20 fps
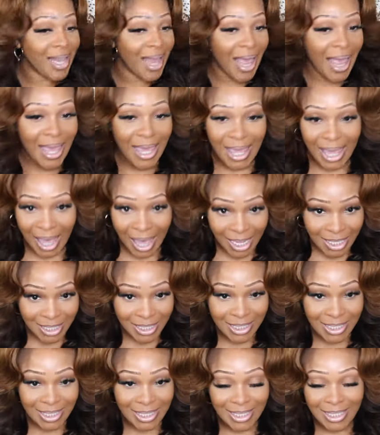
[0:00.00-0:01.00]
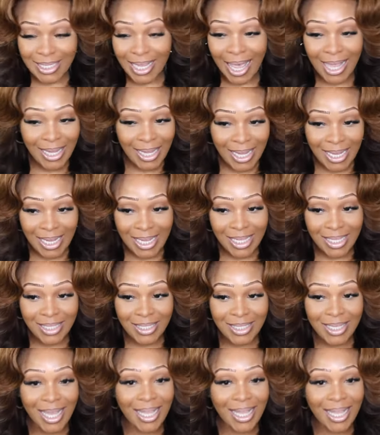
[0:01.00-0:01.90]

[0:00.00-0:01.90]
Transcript: Like, I just, I need it.